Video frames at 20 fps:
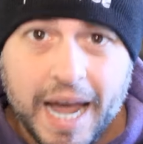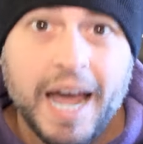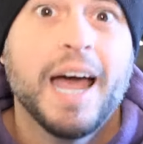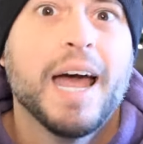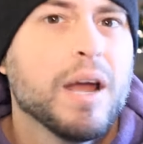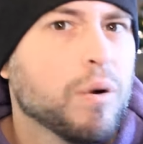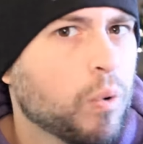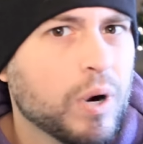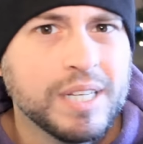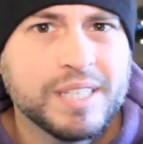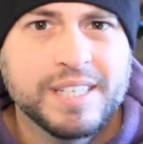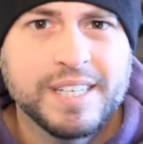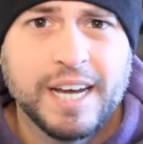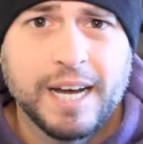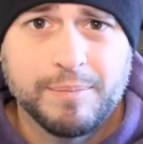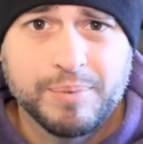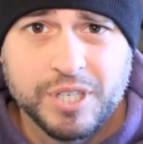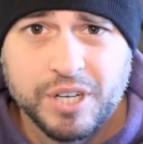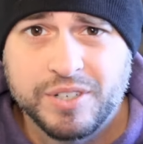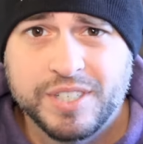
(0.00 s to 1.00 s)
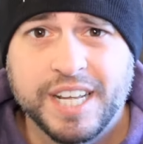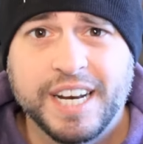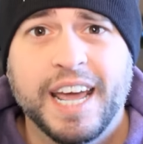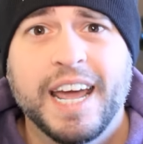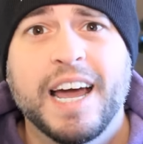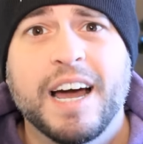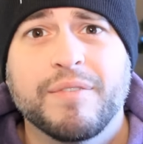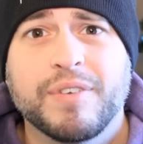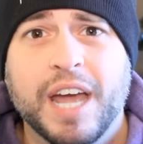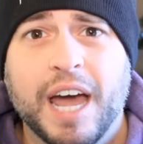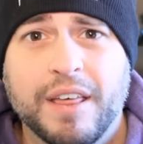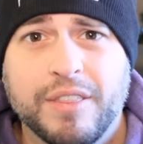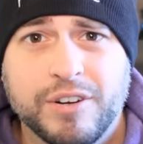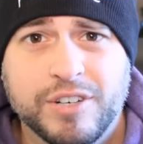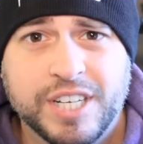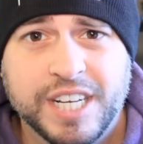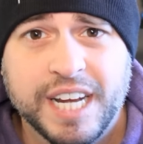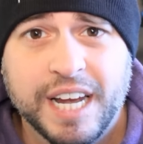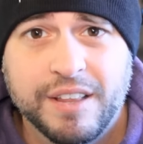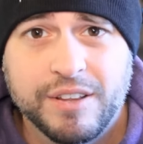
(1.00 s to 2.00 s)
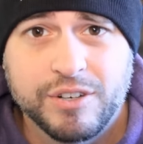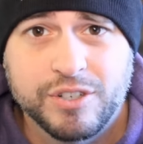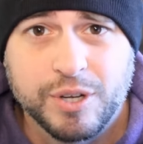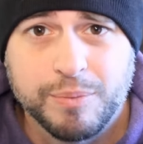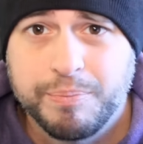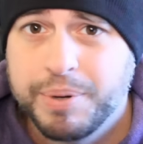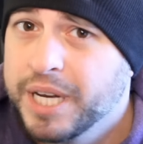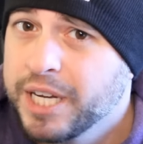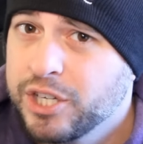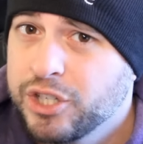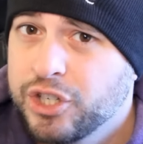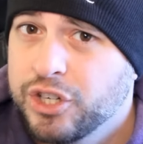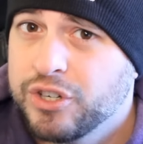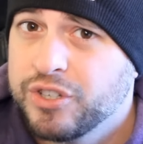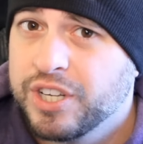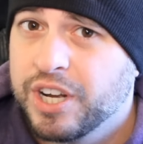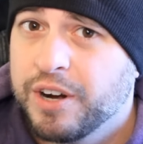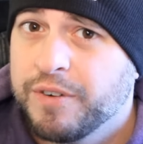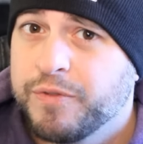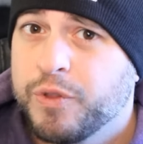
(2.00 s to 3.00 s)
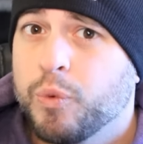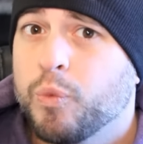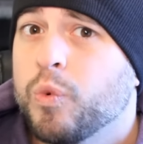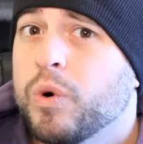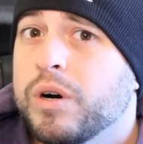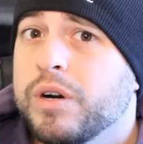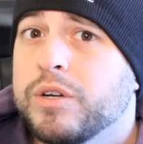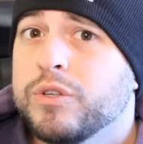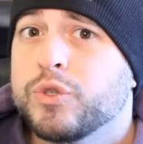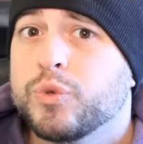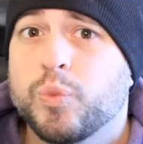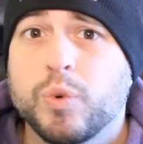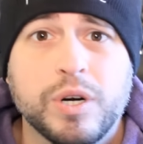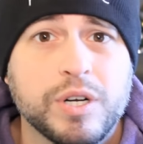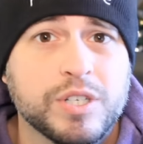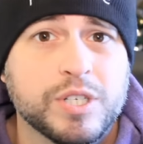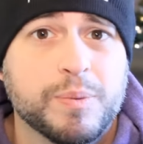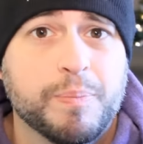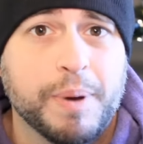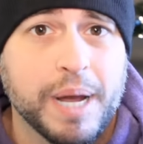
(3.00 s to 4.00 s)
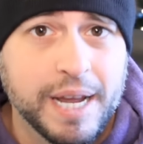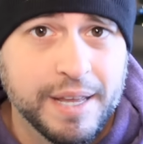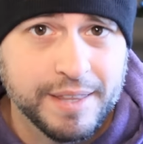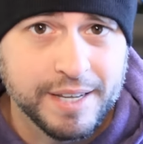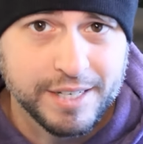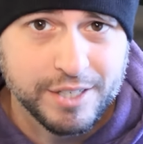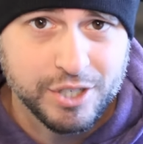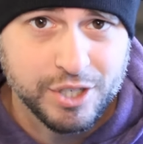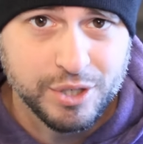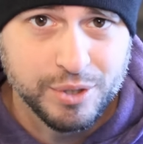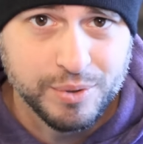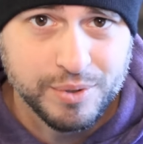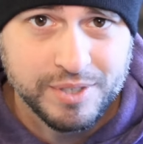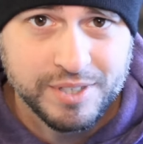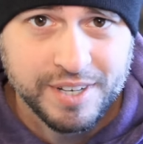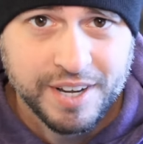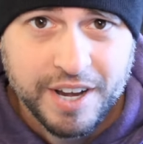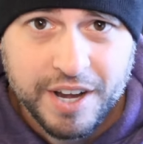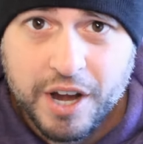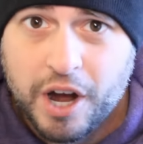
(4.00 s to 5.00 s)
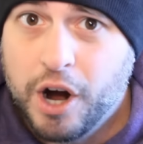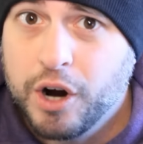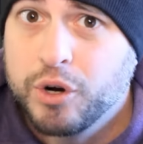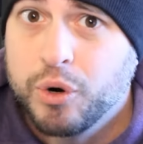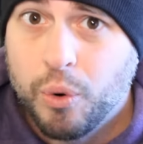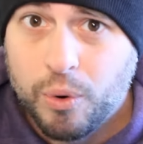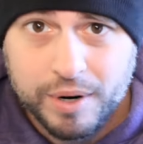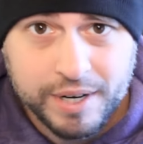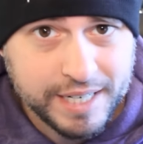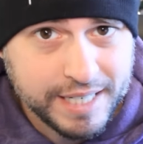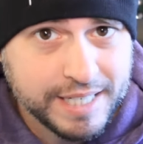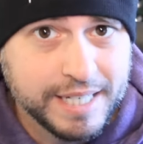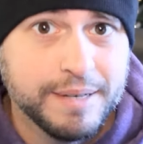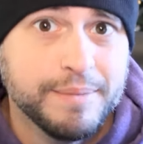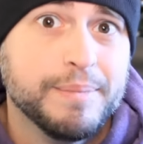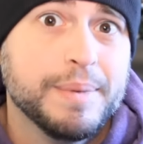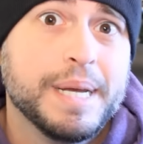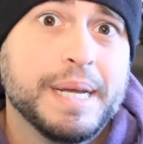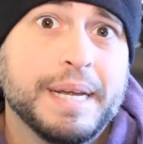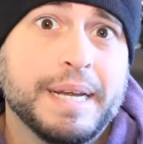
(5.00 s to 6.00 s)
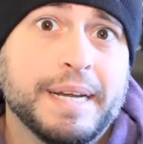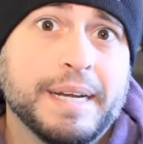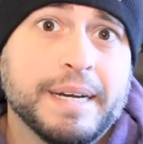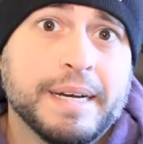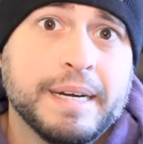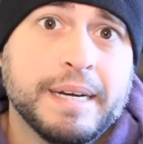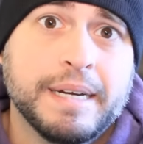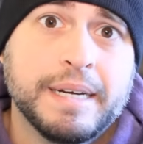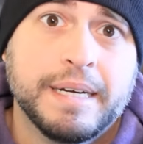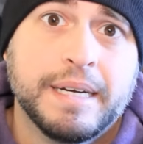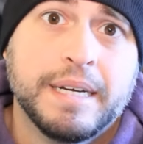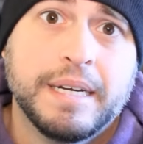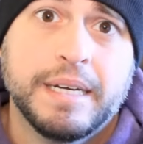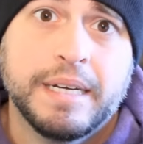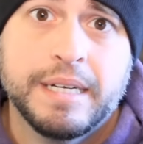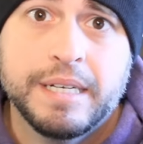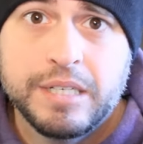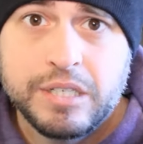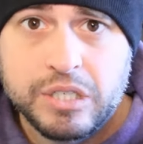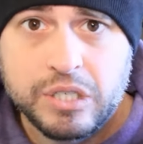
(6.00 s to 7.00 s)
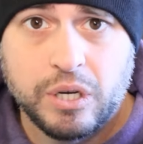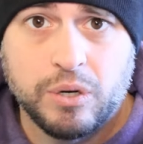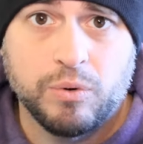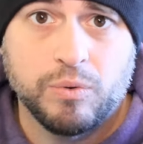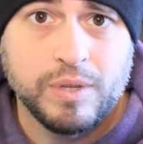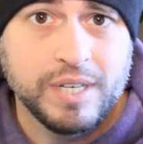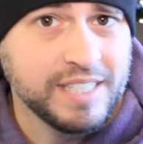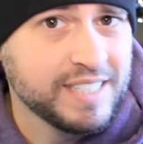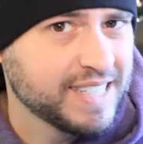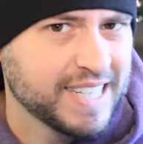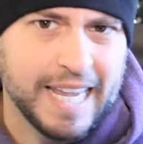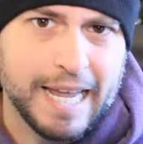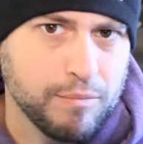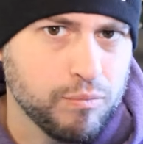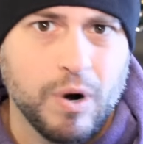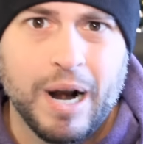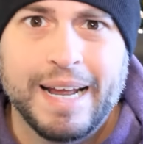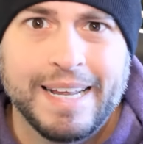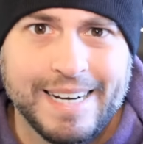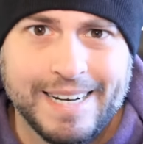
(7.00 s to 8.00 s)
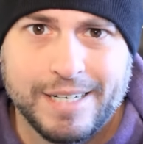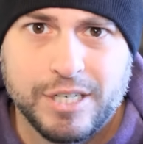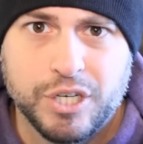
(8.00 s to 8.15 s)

Hey, what's up? So today I've gathered together some pictures of the world's worst bathing suits, according to me. So let's get right